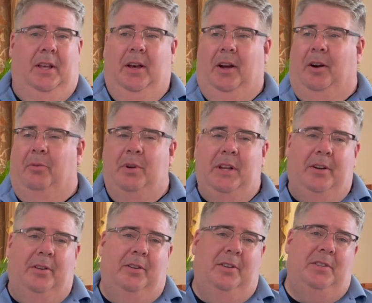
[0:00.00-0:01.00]
our
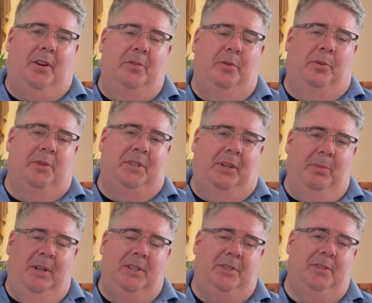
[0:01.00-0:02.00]
readers, our Eucharistic
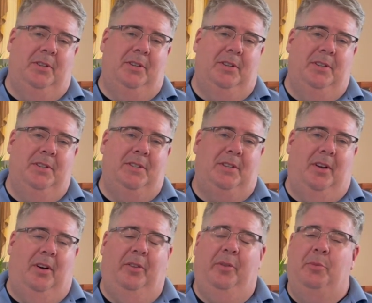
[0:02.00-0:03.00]
ministers,
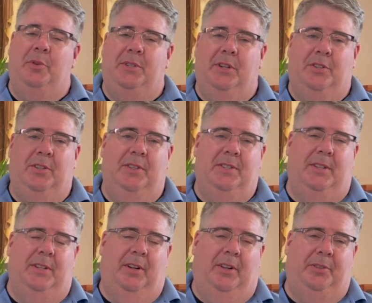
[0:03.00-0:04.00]
all the musicians, the
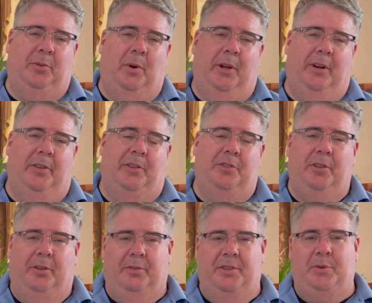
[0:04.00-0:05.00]
adult choir, the
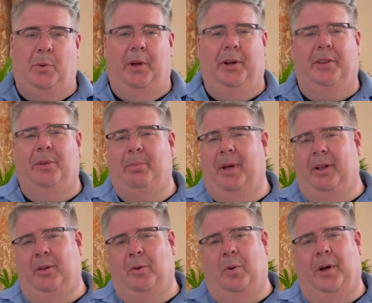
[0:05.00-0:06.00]
children's choir, the
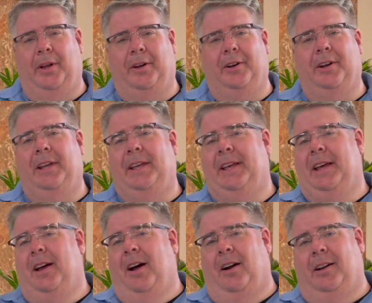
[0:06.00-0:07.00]
bell choir,
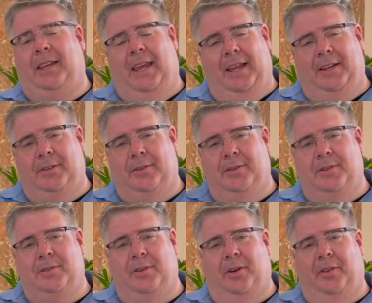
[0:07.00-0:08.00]
our
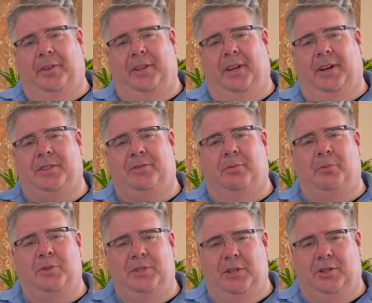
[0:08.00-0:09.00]
cantors, all the extra
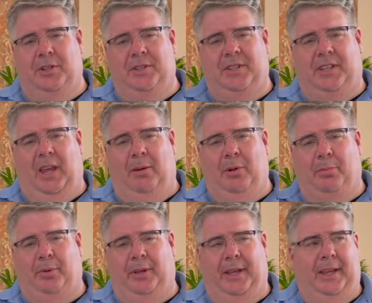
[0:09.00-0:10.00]
musicians that came to
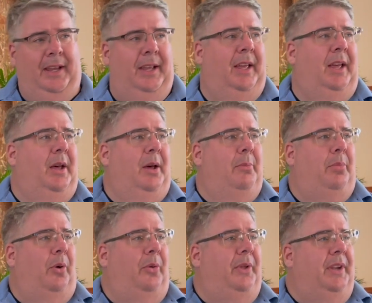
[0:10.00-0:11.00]
play,
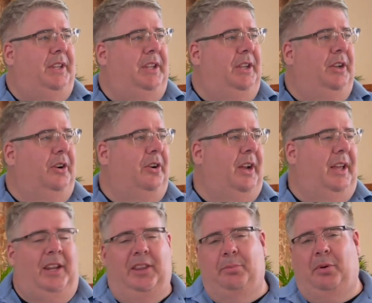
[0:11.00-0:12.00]
both at here
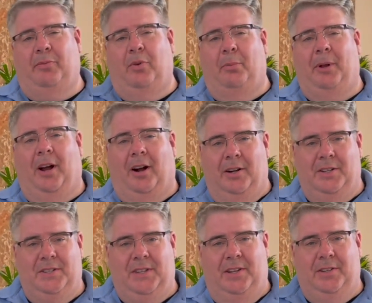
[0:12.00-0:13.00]
and at the Performing
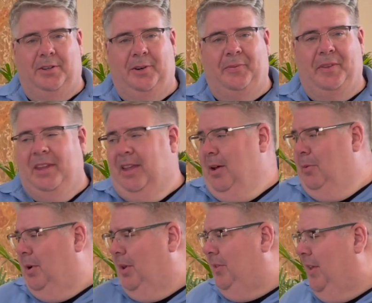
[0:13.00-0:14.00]
Arts Center.
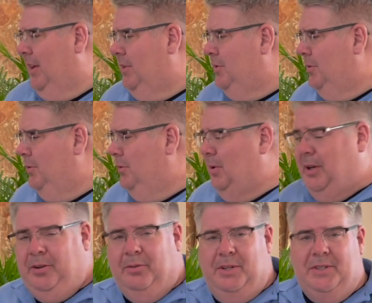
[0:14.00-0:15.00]
I want to thank, too,
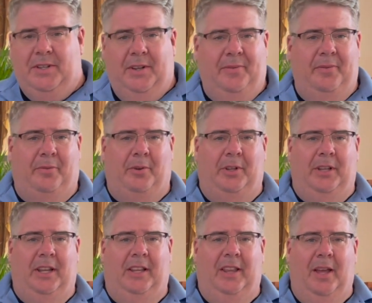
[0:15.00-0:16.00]
Carissa for
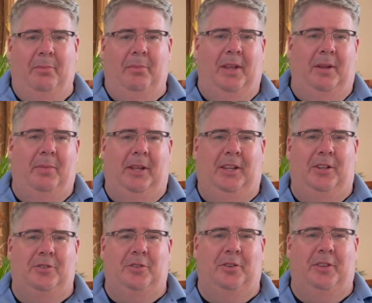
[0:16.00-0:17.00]
leading them and
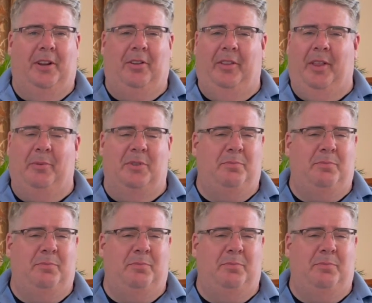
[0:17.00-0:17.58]
making sure that all that was